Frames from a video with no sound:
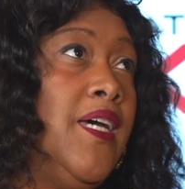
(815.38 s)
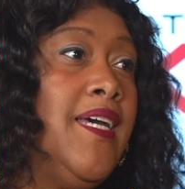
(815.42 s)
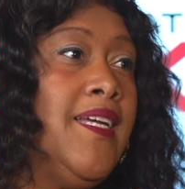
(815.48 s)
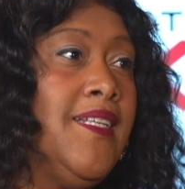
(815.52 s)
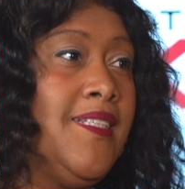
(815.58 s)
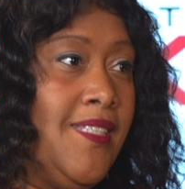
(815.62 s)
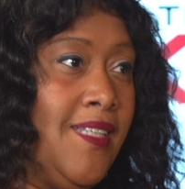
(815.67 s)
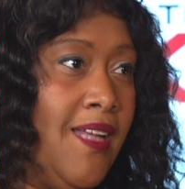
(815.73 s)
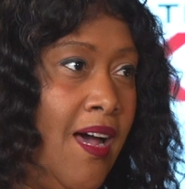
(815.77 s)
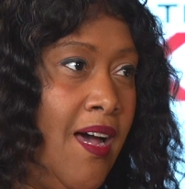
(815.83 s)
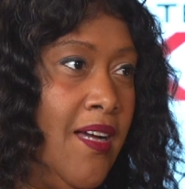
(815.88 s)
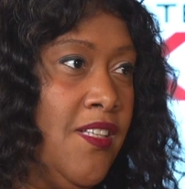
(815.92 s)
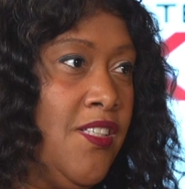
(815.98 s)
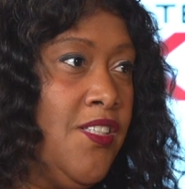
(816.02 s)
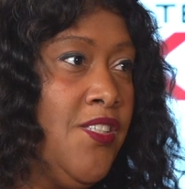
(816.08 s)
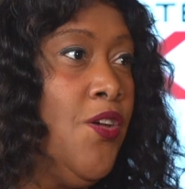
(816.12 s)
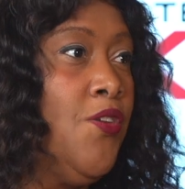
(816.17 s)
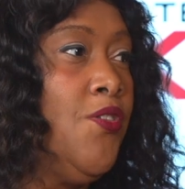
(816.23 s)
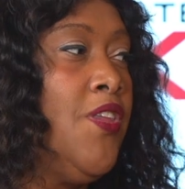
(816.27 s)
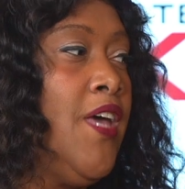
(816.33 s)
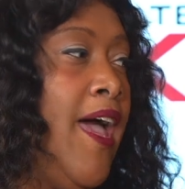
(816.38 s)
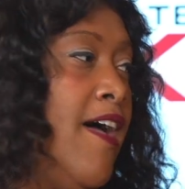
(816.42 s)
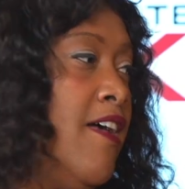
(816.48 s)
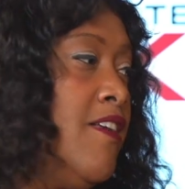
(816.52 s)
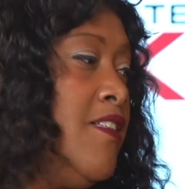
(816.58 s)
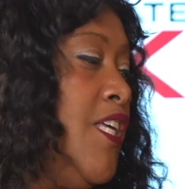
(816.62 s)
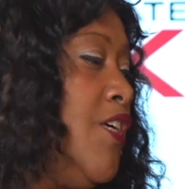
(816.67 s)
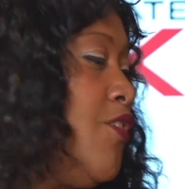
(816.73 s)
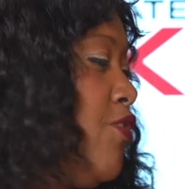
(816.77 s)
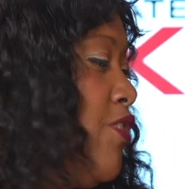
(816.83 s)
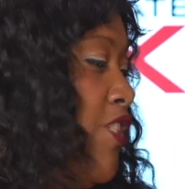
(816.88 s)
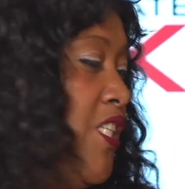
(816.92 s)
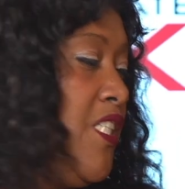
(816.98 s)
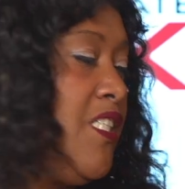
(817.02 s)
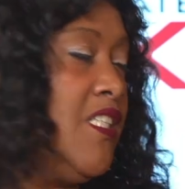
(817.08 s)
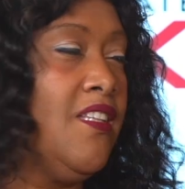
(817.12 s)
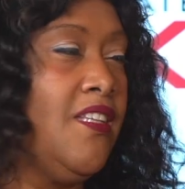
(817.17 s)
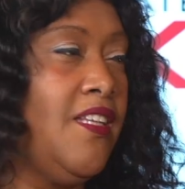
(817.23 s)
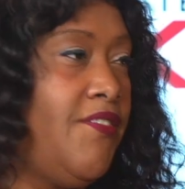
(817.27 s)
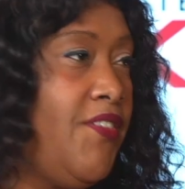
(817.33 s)
It's not. So the house that you're
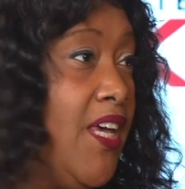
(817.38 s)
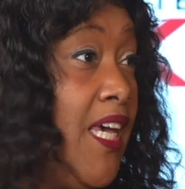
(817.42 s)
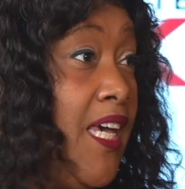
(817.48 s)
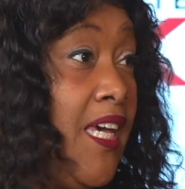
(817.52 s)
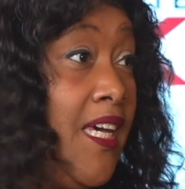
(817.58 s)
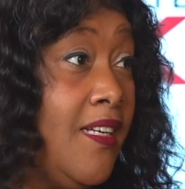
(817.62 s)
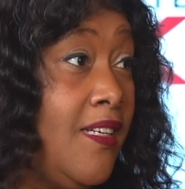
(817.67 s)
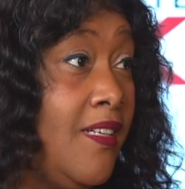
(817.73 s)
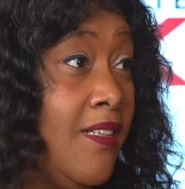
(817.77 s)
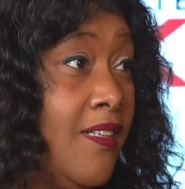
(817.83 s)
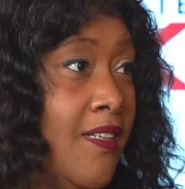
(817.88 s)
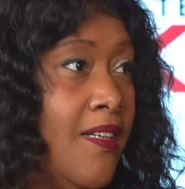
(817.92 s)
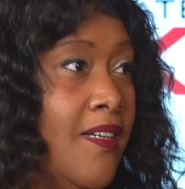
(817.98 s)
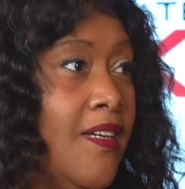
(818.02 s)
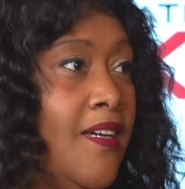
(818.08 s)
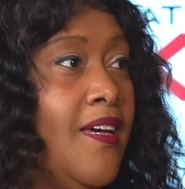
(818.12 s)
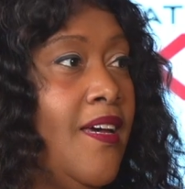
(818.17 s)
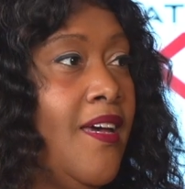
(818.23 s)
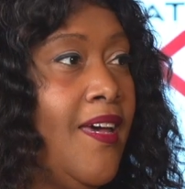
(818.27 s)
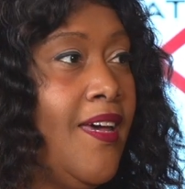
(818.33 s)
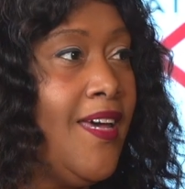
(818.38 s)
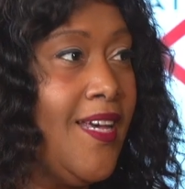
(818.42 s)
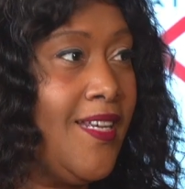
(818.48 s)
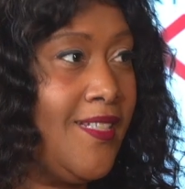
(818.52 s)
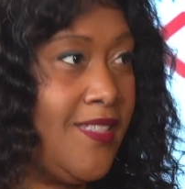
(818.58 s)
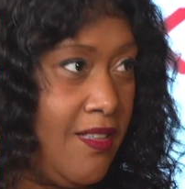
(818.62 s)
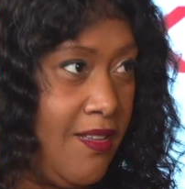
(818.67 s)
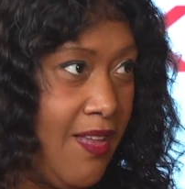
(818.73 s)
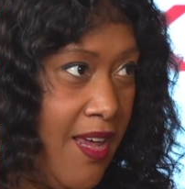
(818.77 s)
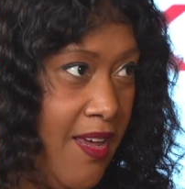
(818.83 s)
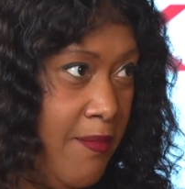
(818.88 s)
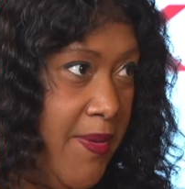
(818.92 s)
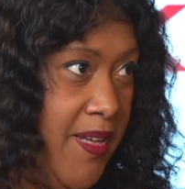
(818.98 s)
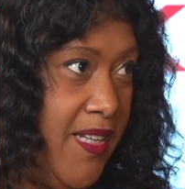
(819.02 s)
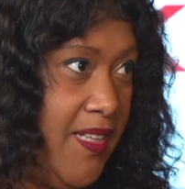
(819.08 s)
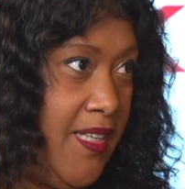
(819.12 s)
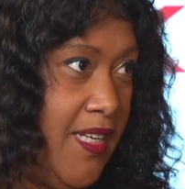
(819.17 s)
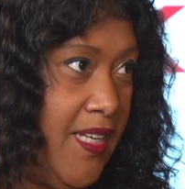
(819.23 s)
just living in is a liability.